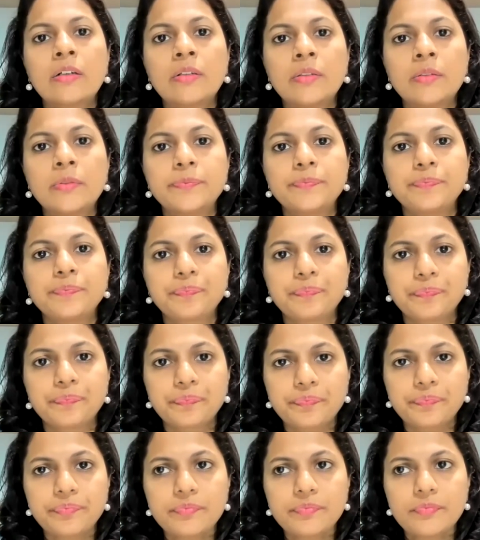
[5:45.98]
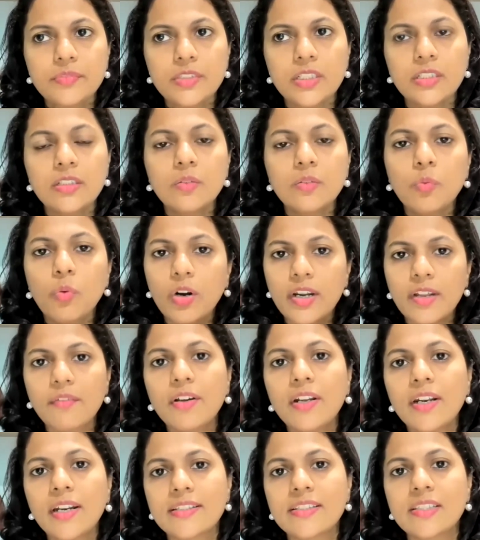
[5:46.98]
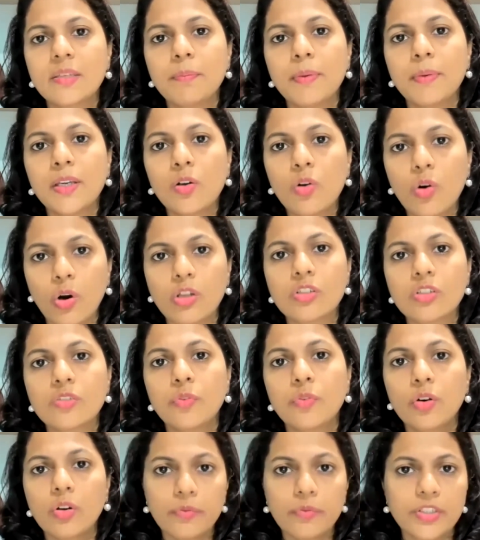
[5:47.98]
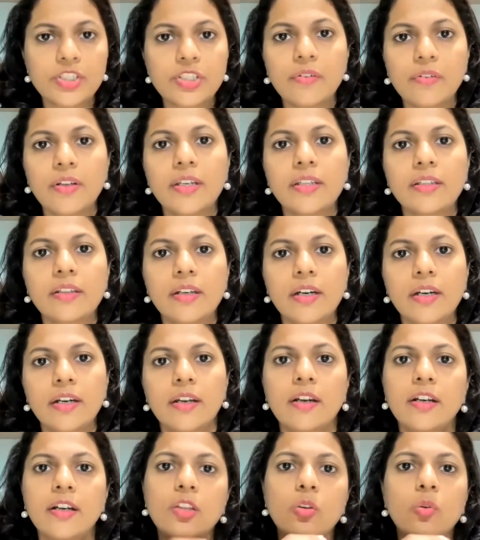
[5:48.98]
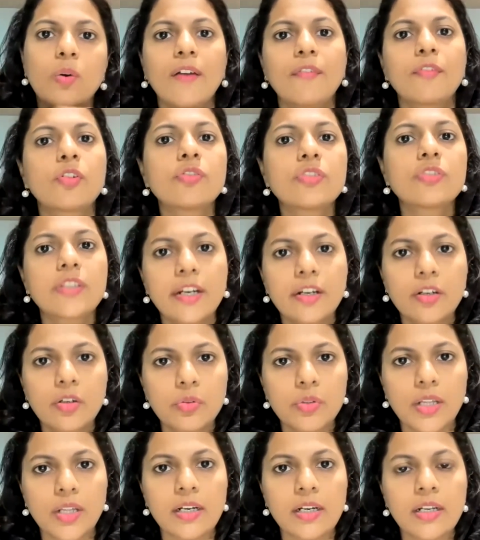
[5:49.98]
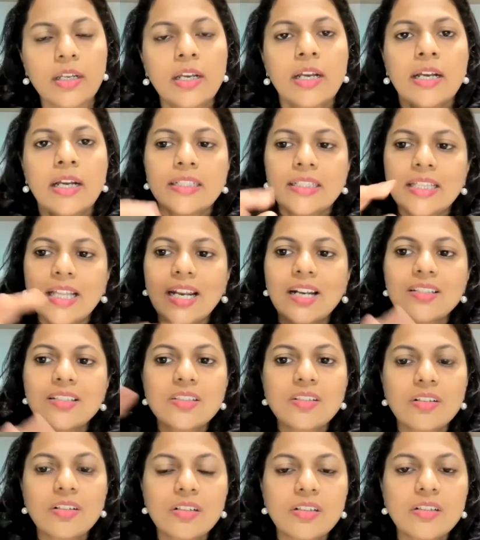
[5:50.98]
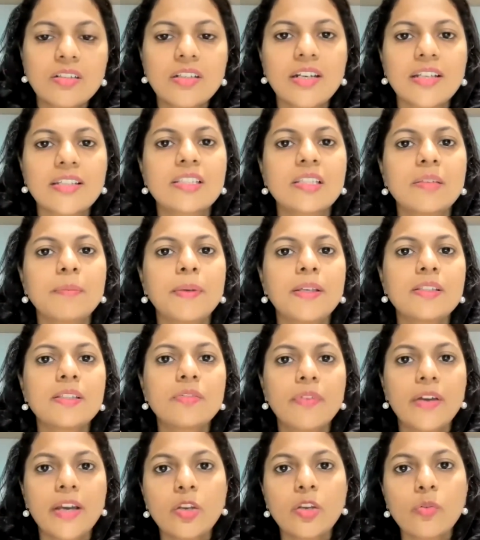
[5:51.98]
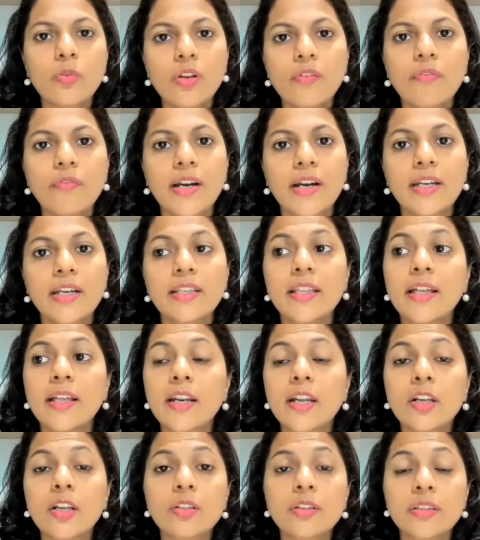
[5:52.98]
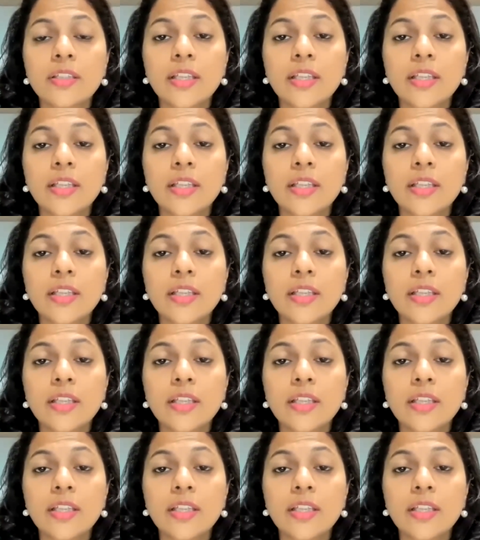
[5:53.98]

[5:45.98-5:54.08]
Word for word: um, whatever recipe calls for whichever ingredient you have to stick to that there are certain recipes where you will find there are